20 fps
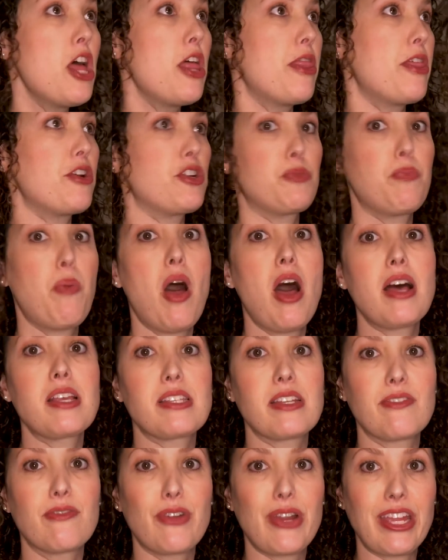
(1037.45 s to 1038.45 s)
There's
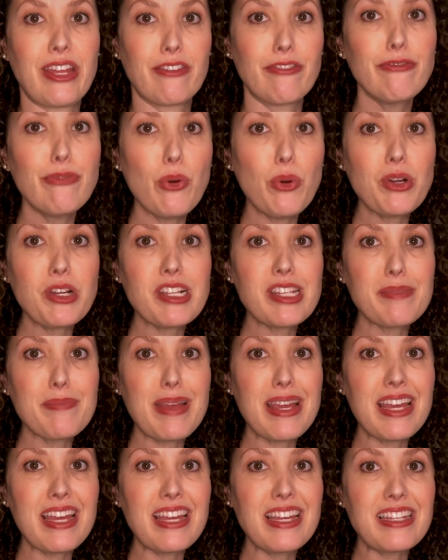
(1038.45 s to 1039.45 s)
positive
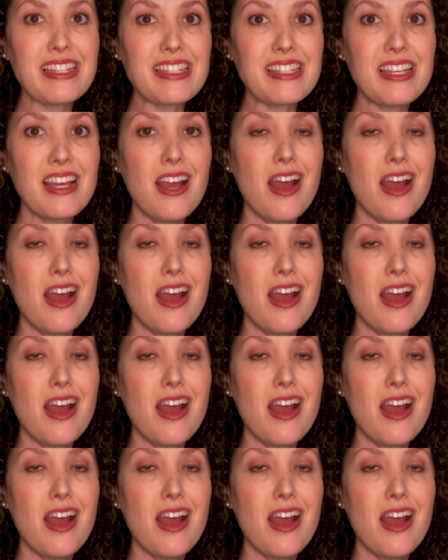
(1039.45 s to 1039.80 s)
reinforcement.